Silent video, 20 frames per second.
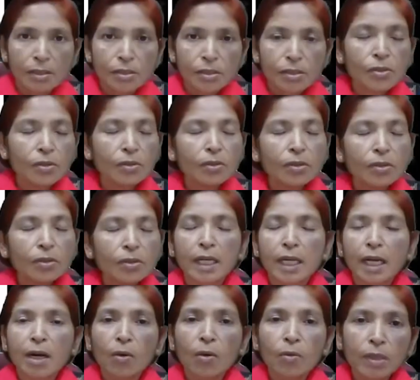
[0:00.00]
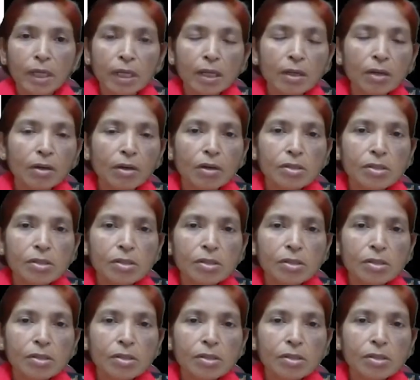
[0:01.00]
So in accounting
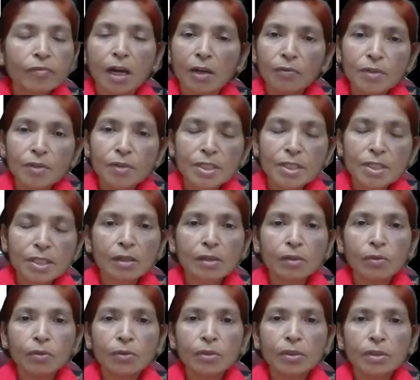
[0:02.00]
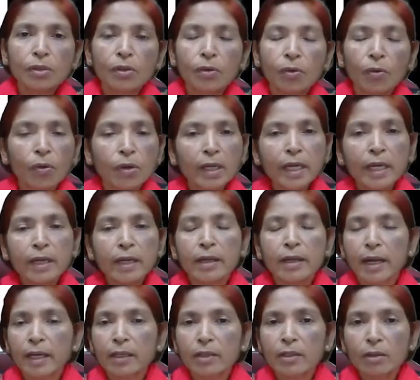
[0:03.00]
cost, we always include only
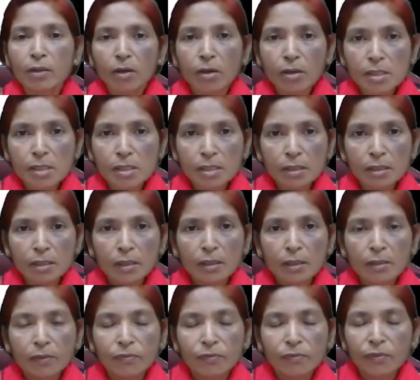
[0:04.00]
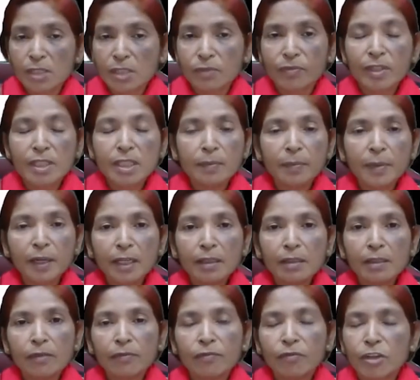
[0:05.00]
direct cost, which is
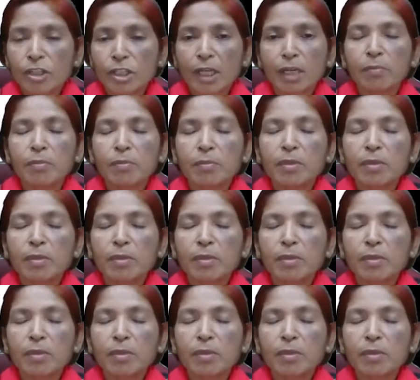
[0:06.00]
visible, which can be